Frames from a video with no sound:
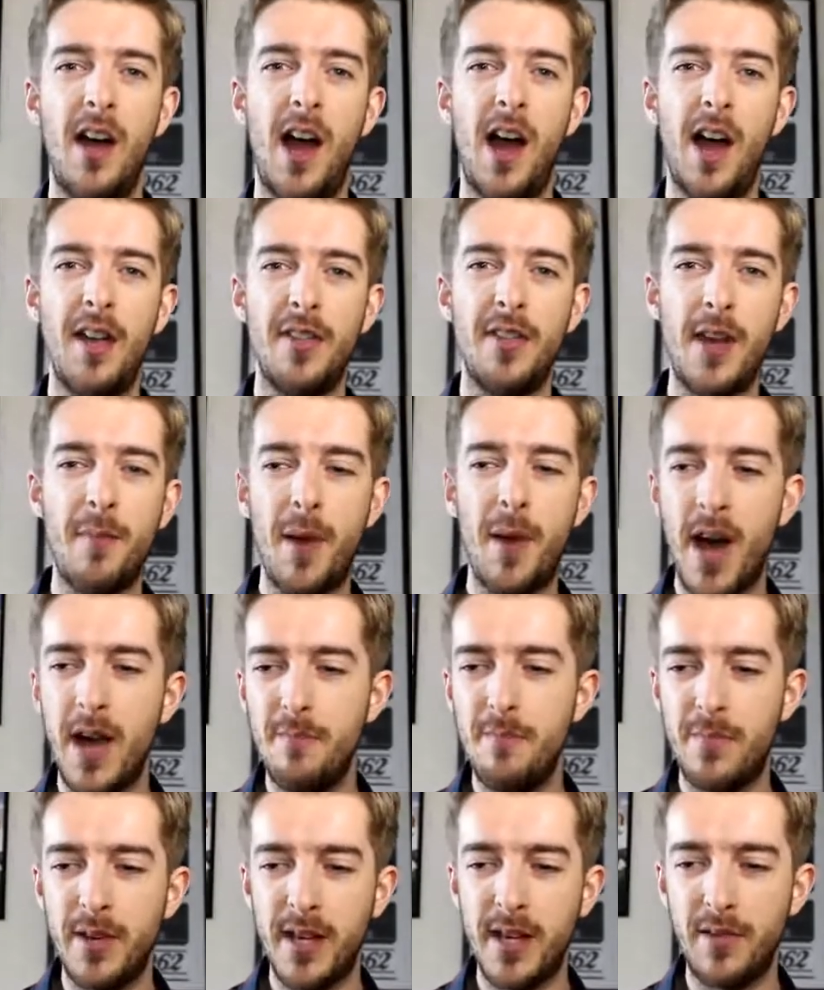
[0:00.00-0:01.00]
And they
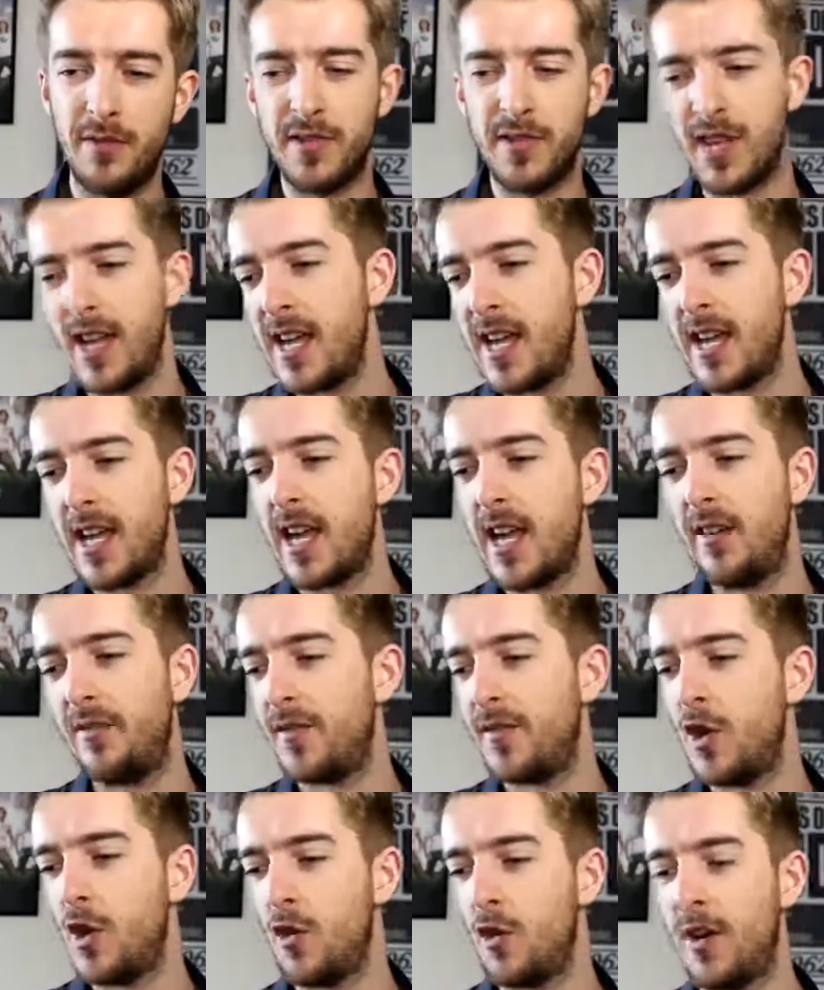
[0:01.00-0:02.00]
might be, say,
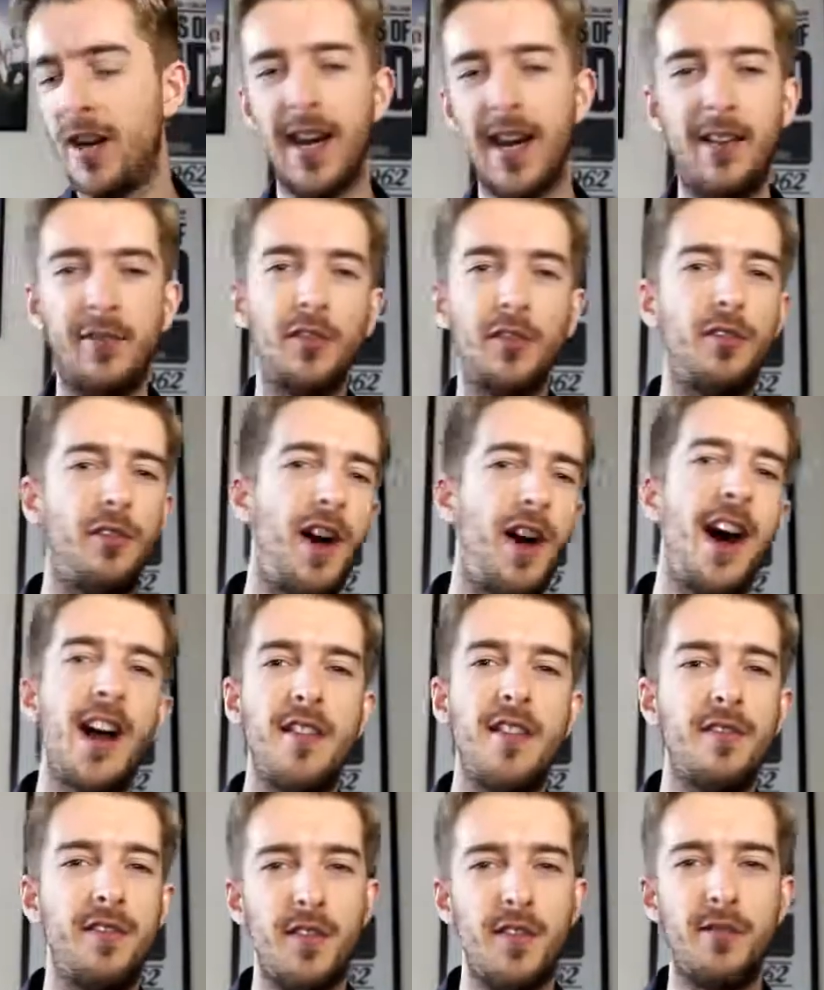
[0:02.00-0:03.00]
if you're at level
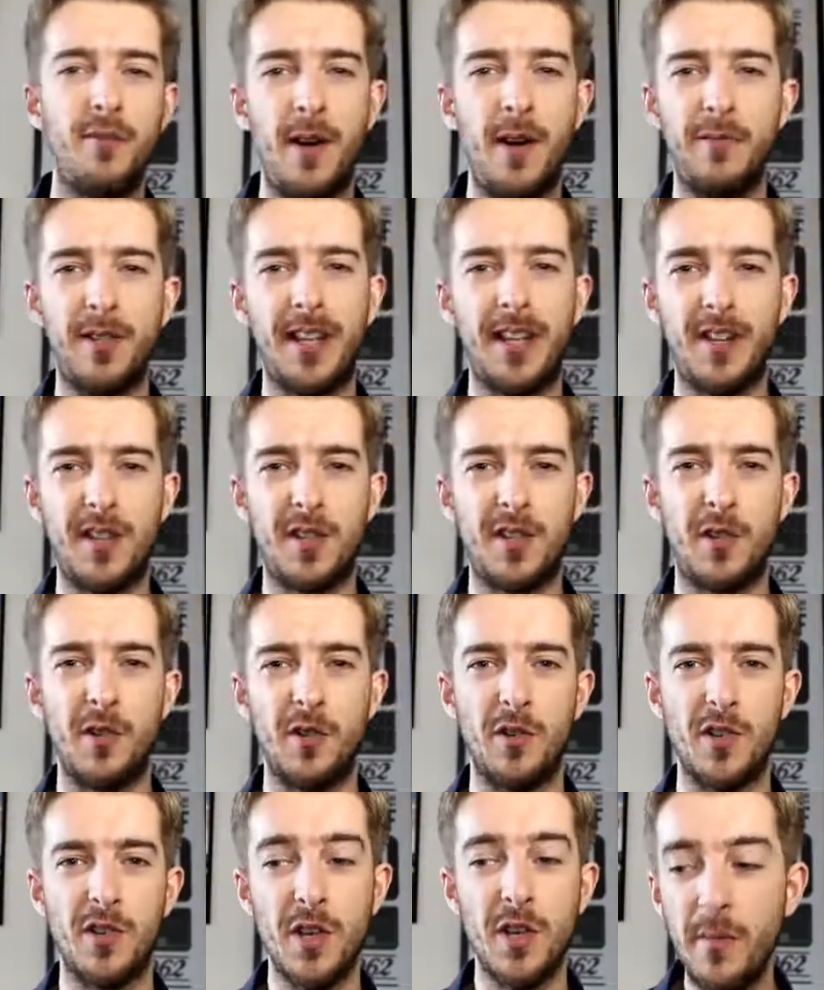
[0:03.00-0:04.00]
5 of my beginner's
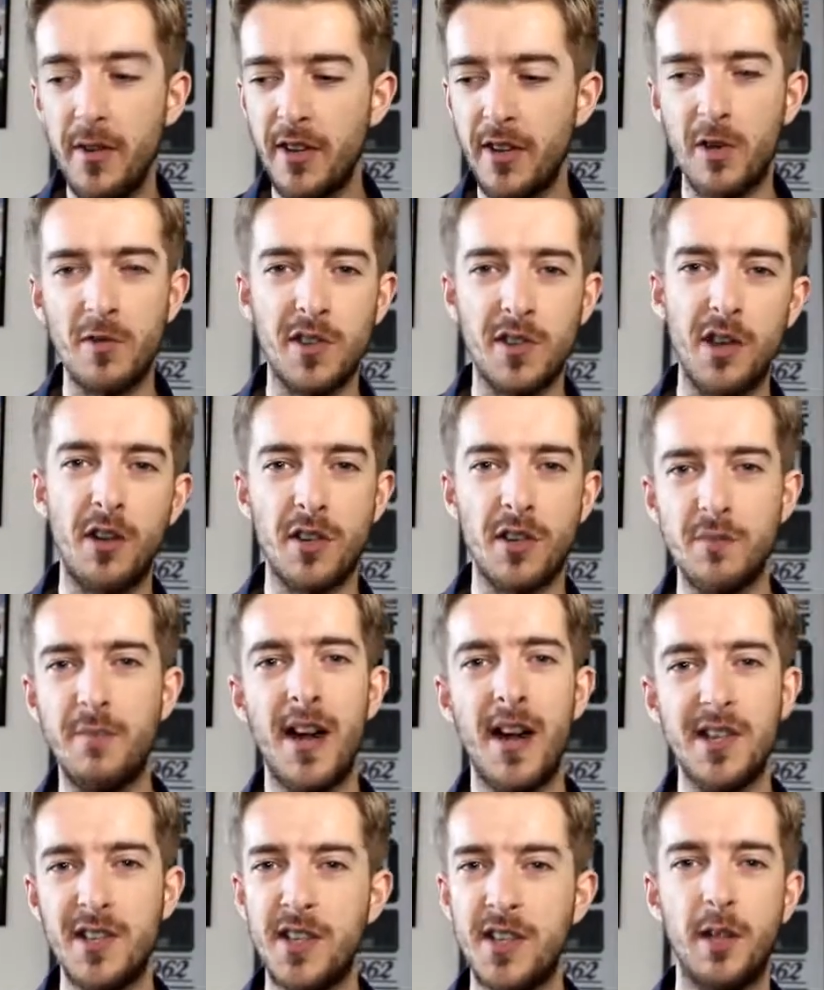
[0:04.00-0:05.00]
course, some of those songs
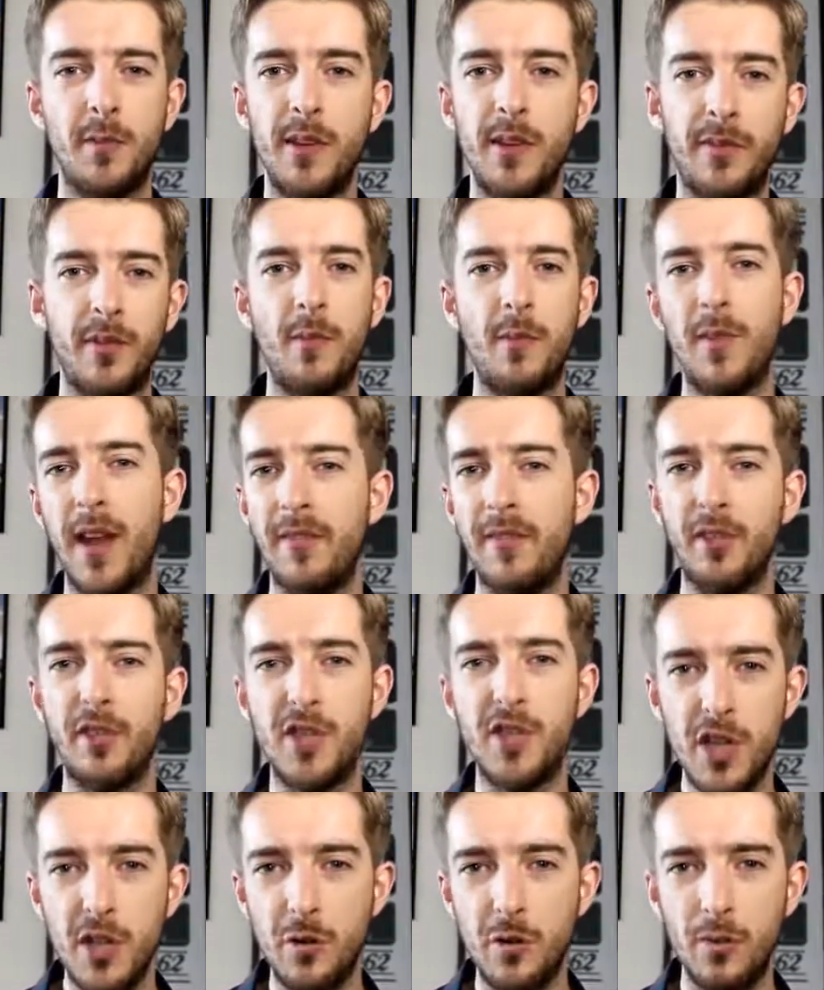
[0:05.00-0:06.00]
might still be from level
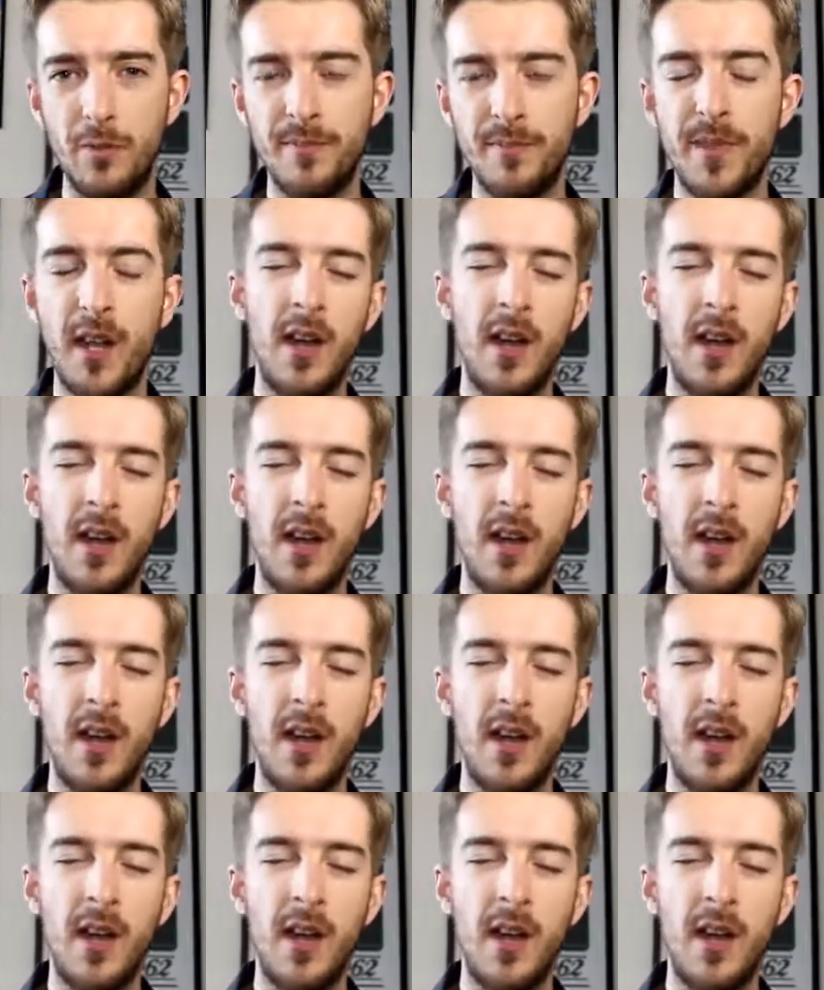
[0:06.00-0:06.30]
2.